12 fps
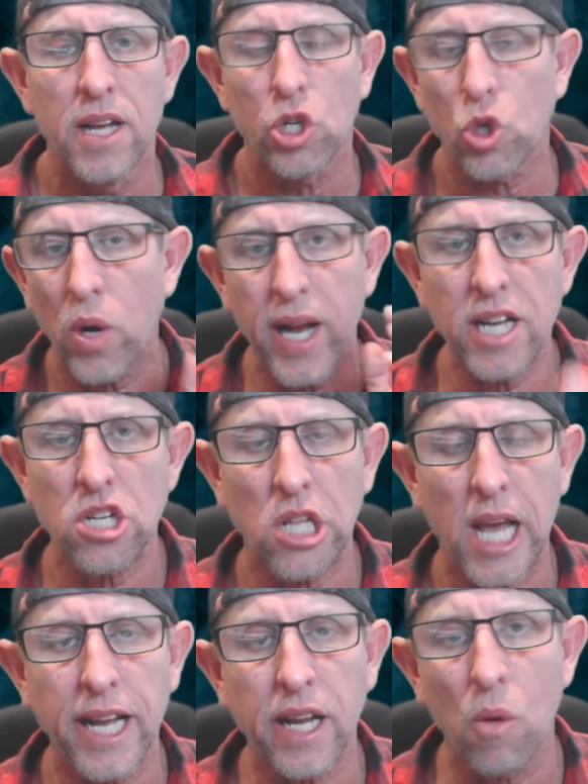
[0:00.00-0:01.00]

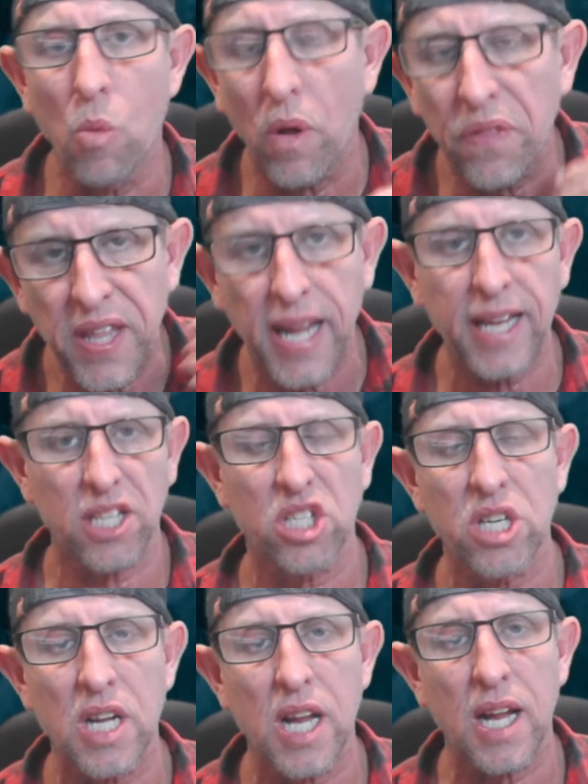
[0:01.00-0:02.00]
translating what they're
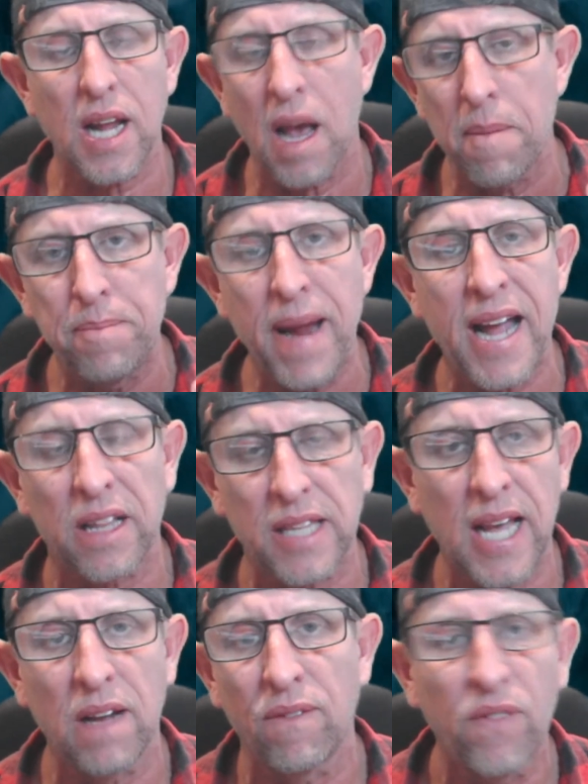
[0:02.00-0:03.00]
seeing about
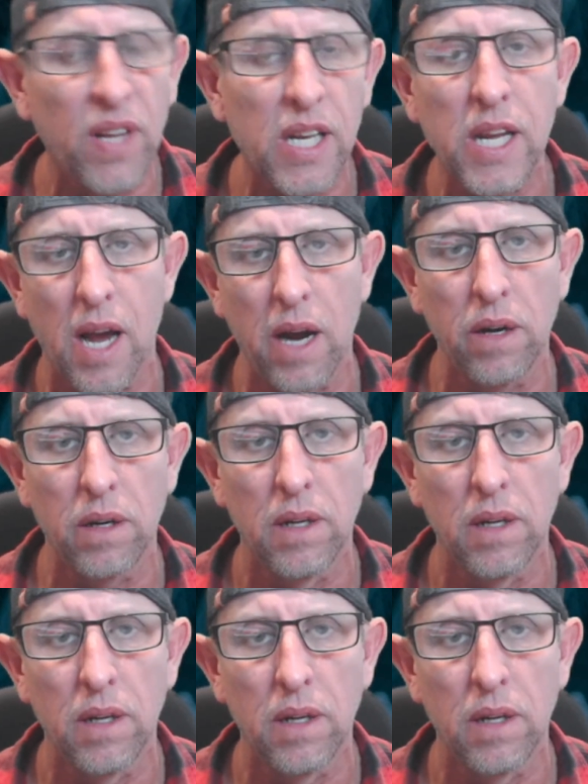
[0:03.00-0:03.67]
that video.